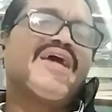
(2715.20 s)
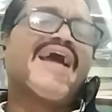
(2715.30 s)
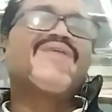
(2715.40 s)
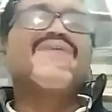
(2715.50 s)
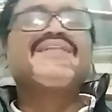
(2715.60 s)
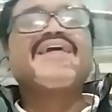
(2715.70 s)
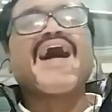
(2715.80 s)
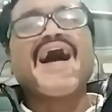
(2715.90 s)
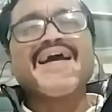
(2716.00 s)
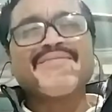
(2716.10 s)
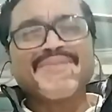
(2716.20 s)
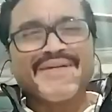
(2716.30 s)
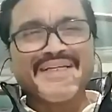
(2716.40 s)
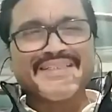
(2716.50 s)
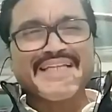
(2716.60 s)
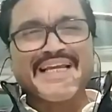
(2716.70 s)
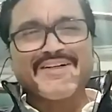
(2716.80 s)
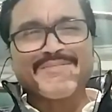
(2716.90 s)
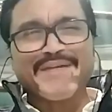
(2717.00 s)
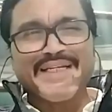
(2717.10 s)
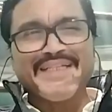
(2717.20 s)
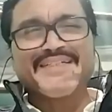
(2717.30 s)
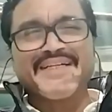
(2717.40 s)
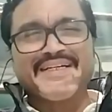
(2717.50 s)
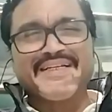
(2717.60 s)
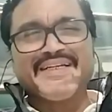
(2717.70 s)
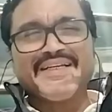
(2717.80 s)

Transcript: And when the higher bodies cannot penetrate